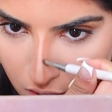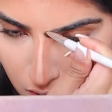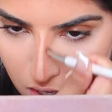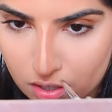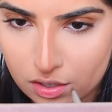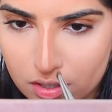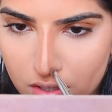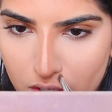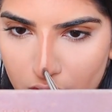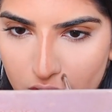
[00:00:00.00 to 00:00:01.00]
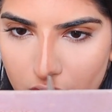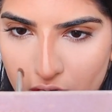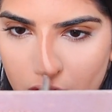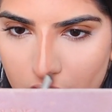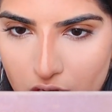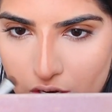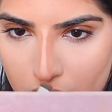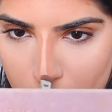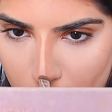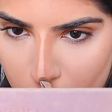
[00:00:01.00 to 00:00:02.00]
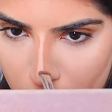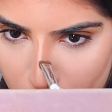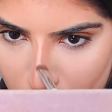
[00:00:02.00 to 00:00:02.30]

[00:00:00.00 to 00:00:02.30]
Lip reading: but I'm trying to use the brush as much as I can,